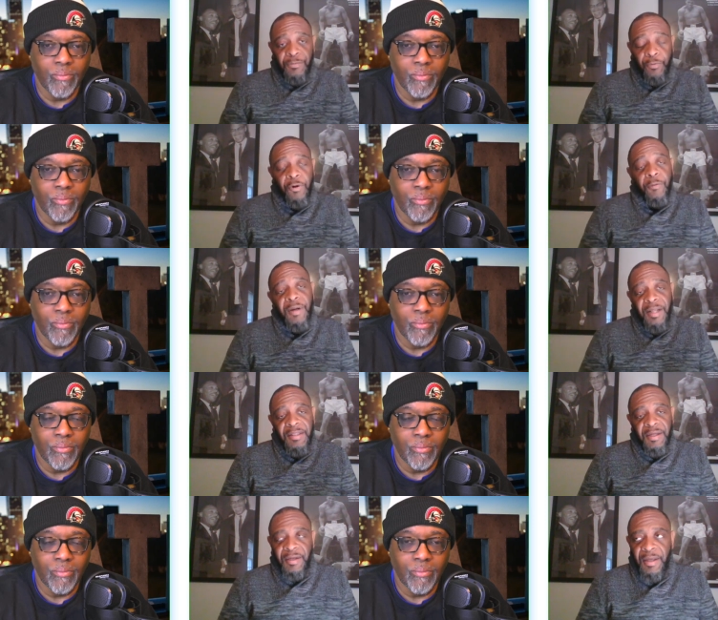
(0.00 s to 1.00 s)
Speaker 1: the board. But I
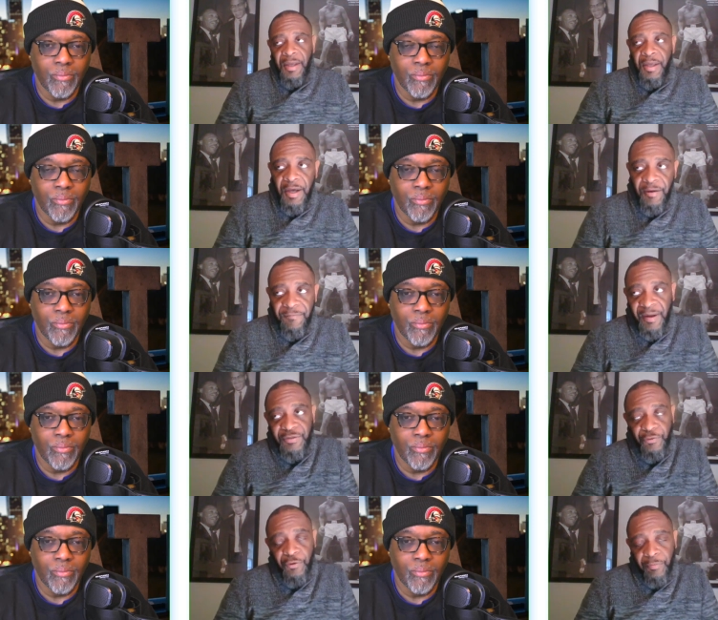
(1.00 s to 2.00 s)
think uh,
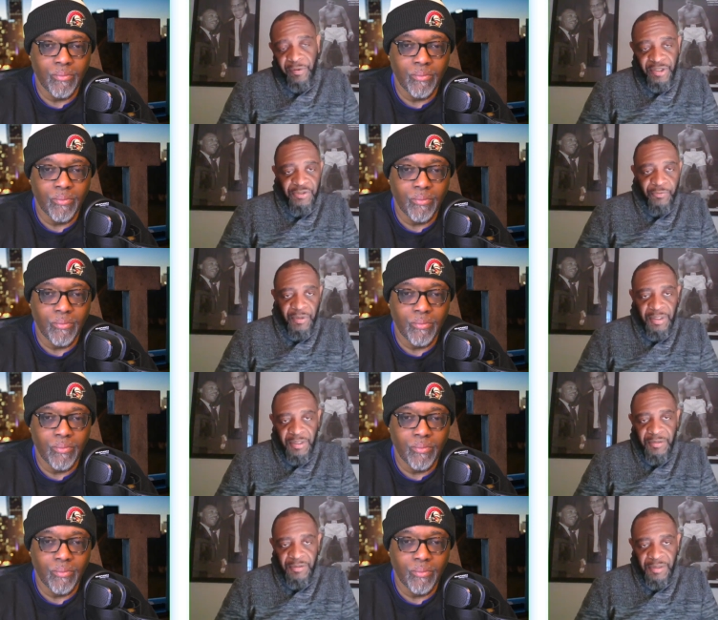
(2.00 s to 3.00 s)
Fathers Incorporated should
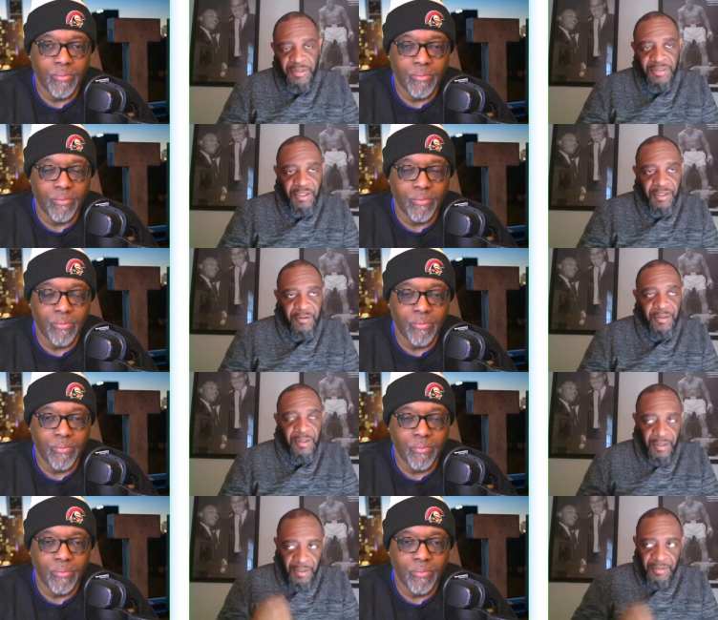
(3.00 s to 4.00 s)
really continue to
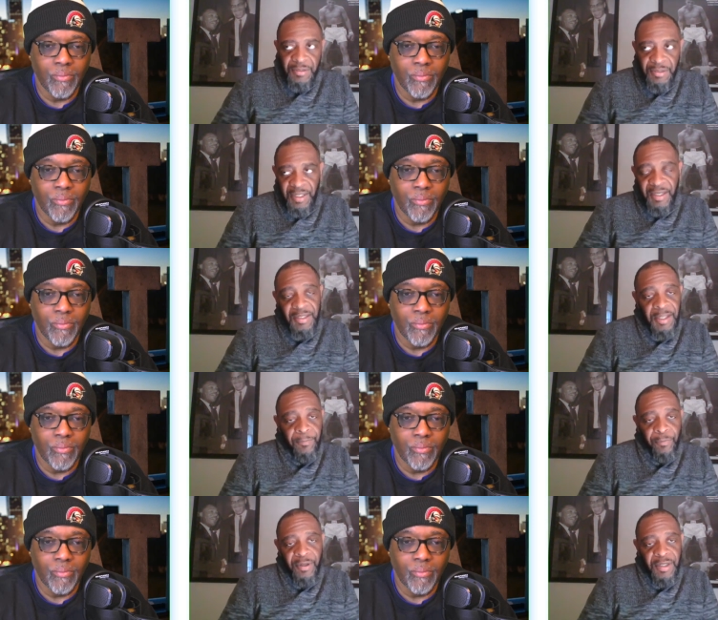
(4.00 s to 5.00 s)
dig
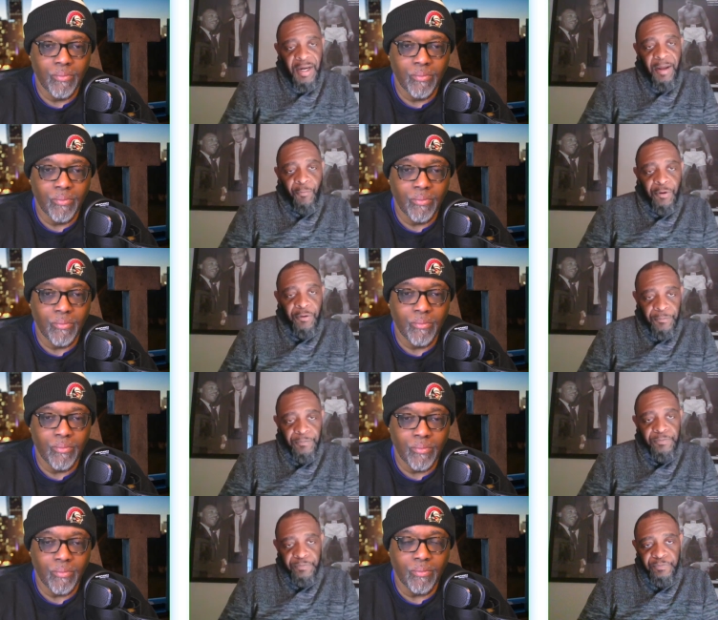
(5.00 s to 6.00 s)
deeper into that work.
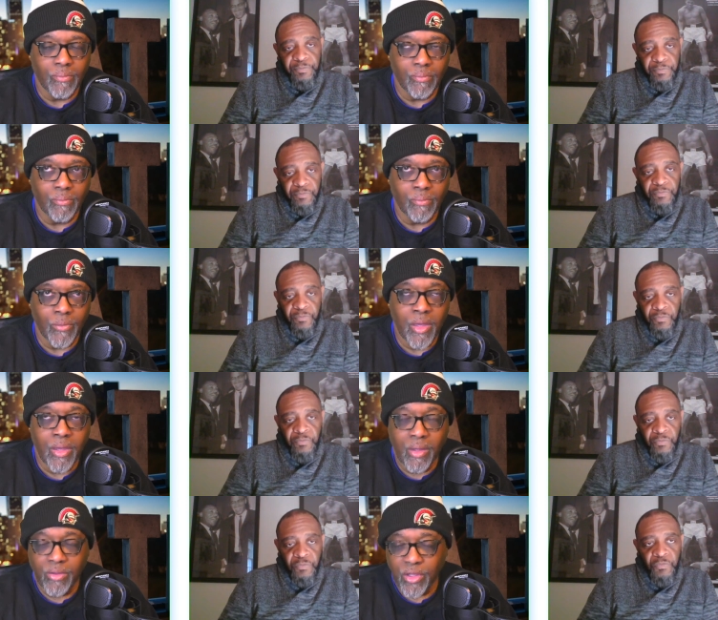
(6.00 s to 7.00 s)
Speaker 2: Mm -hmm.
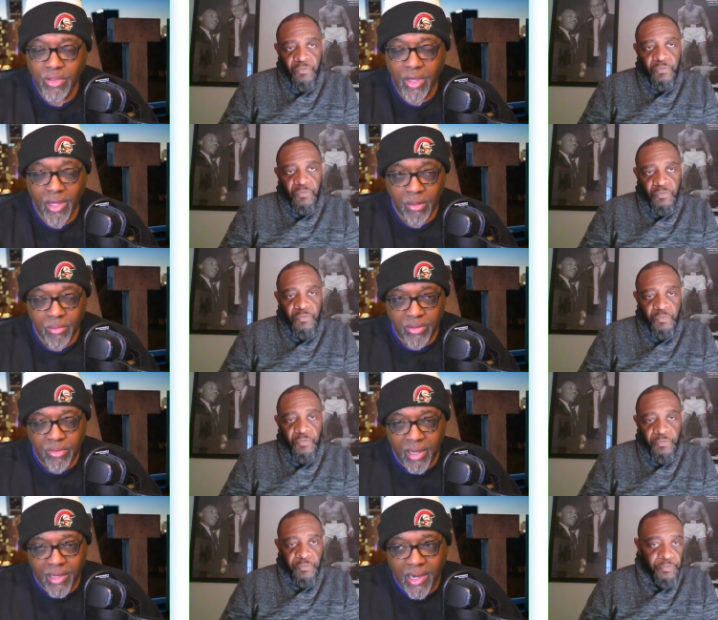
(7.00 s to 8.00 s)
The other element
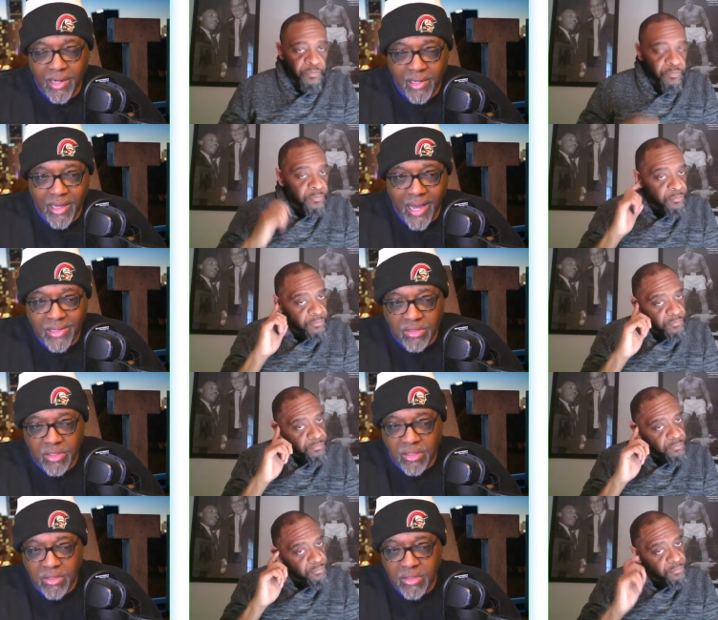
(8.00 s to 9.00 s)
that kind of guides
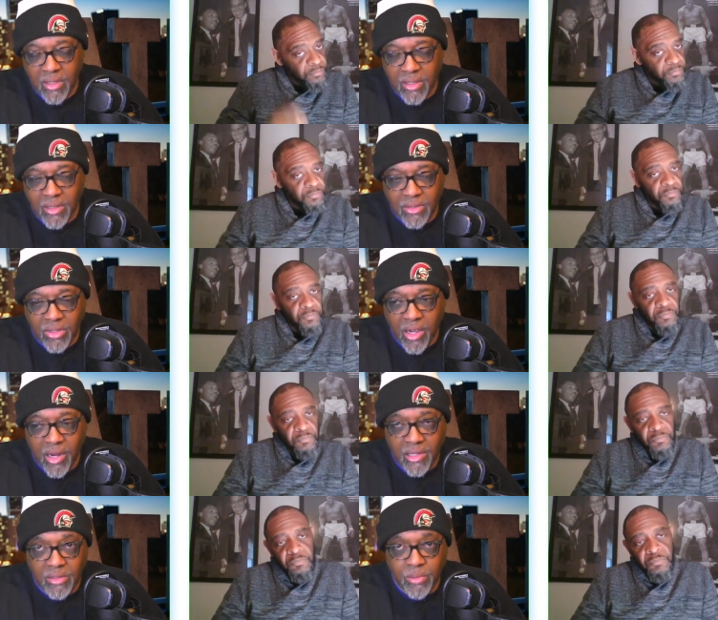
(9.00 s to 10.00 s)
us is there
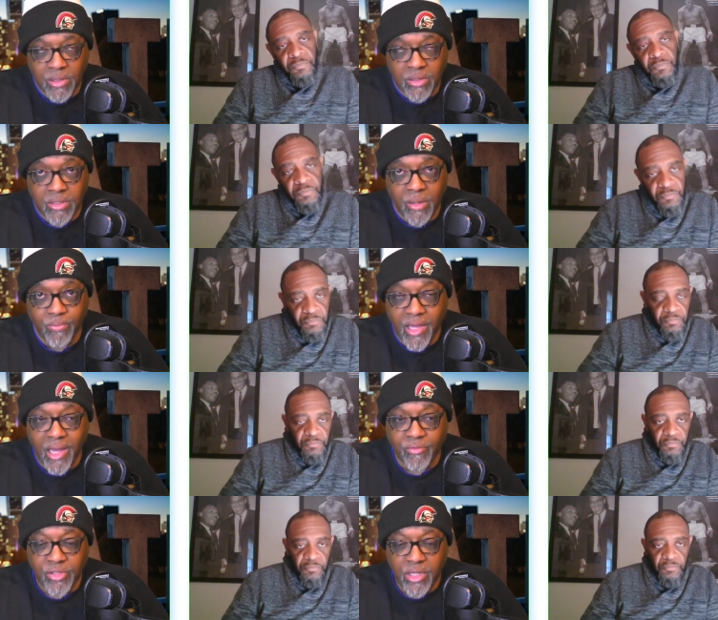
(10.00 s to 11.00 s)
has been some
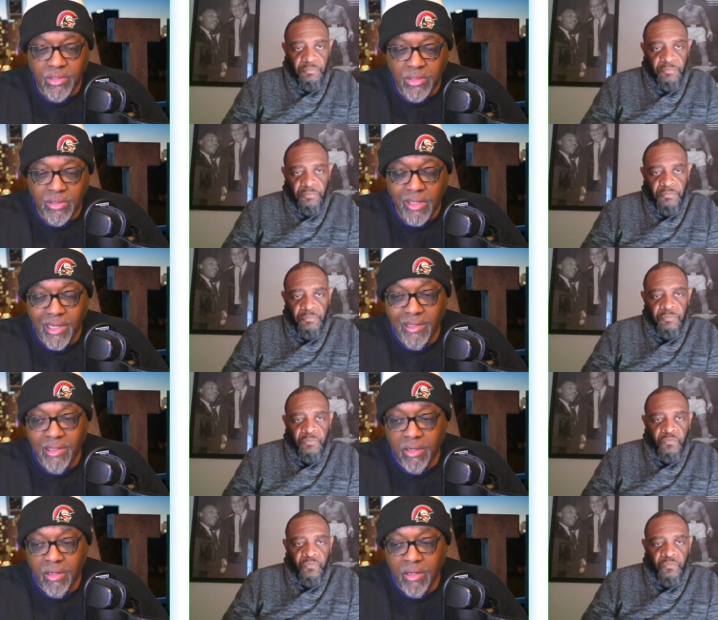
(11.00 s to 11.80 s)
conversations lately